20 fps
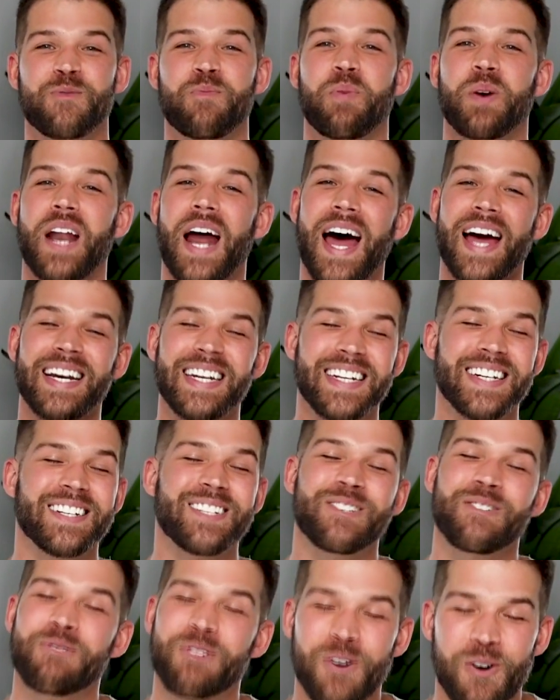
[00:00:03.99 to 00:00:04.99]
but I needed
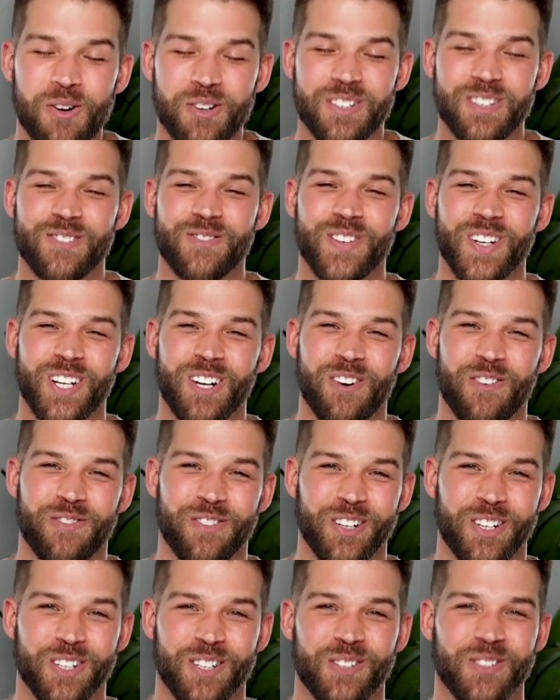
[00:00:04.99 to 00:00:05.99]
to record this video
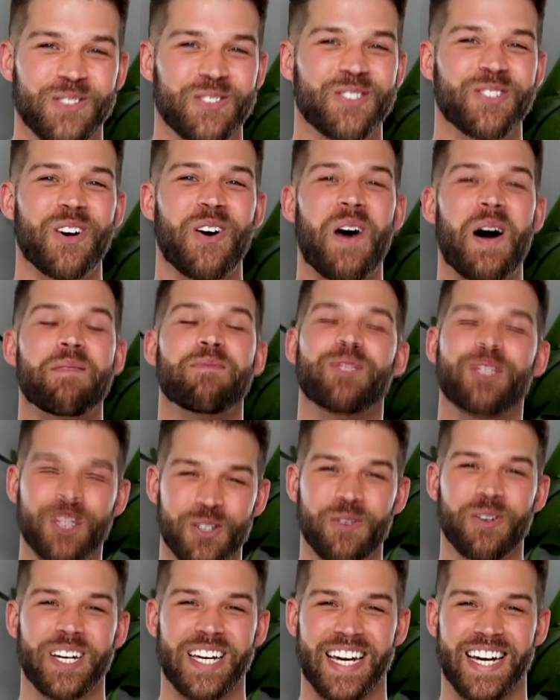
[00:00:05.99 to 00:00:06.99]
for you, so I'm
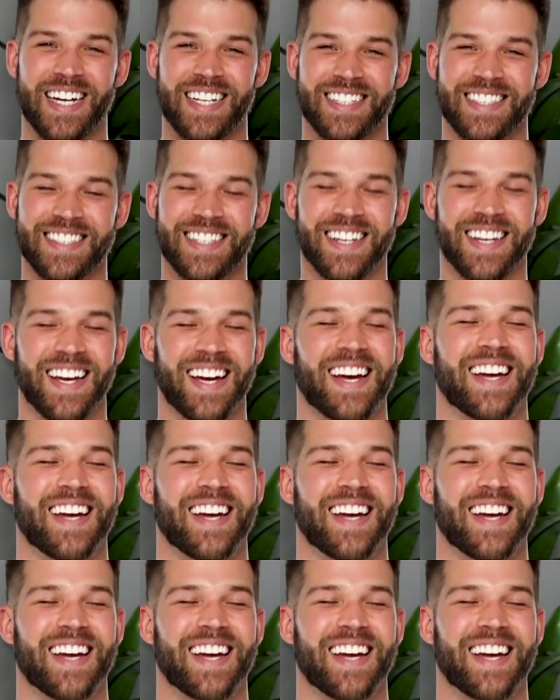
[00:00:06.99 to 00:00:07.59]
doing it.